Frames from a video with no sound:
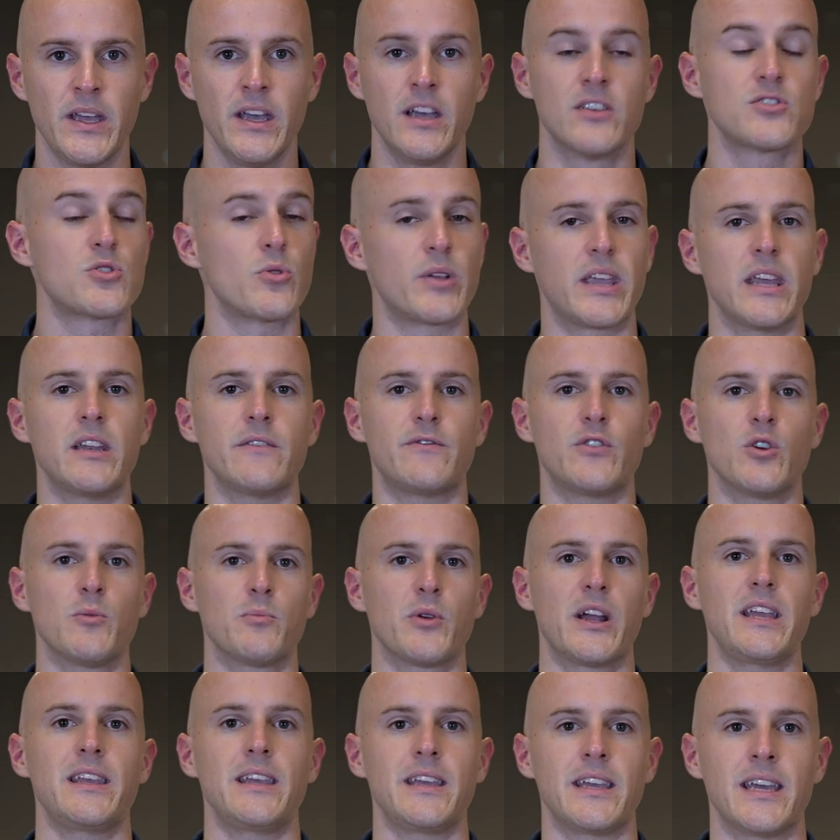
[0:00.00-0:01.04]
So again, if you're
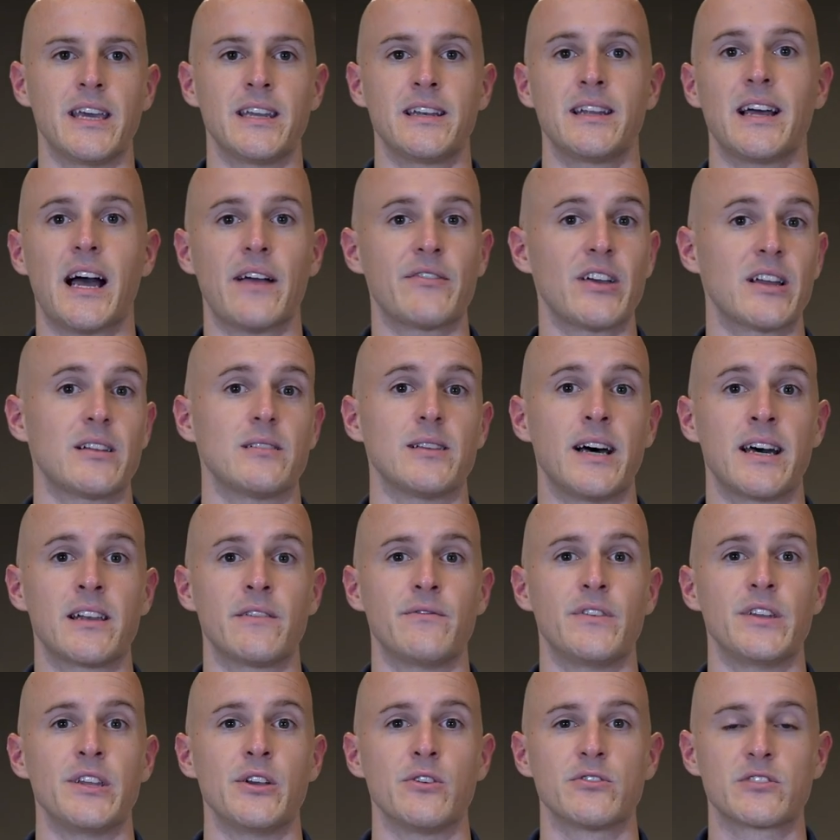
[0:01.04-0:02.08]
breaking in, I've got a lot of
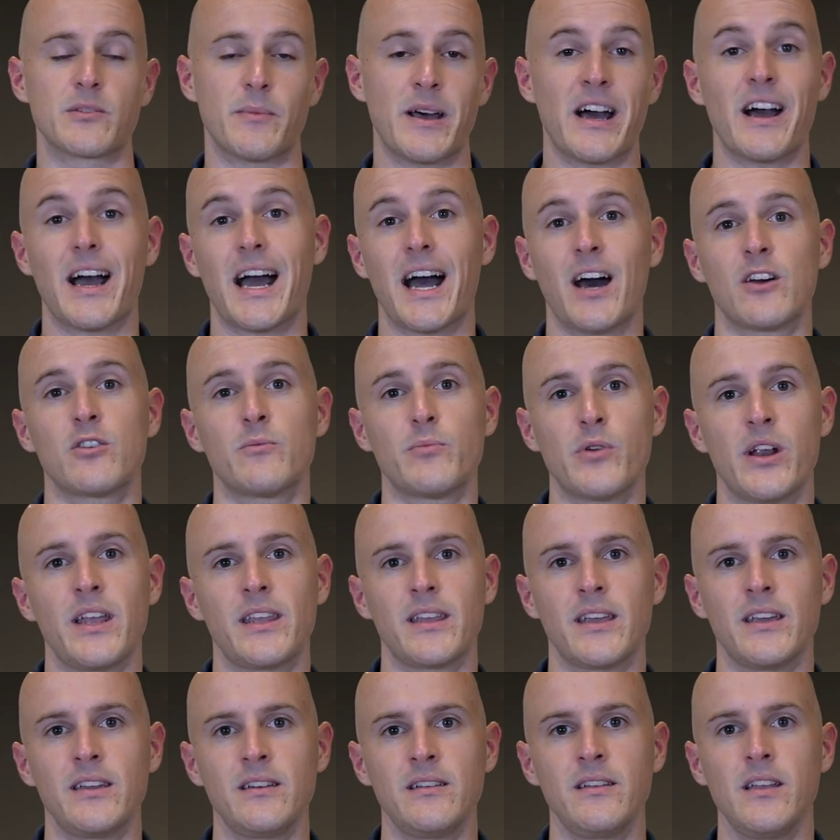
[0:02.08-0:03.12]
videos about how to break
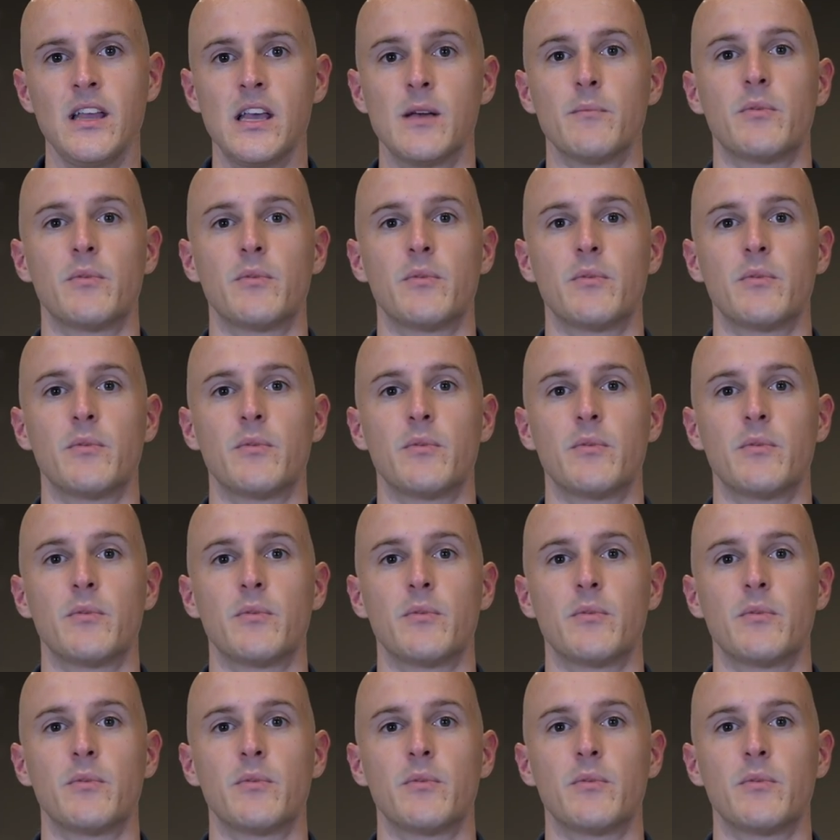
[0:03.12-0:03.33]
in,